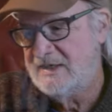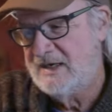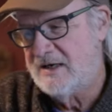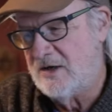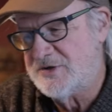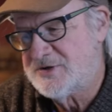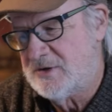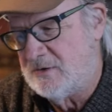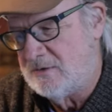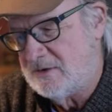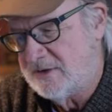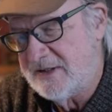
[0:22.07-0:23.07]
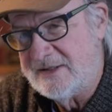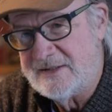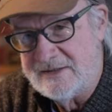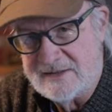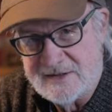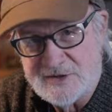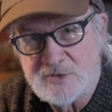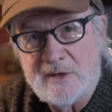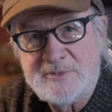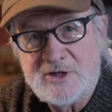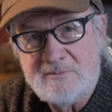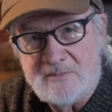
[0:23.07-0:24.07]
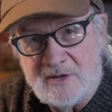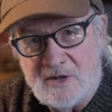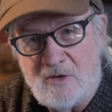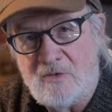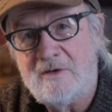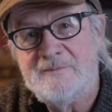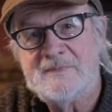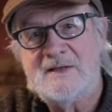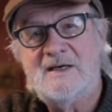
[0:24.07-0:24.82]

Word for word: And also linked in the description below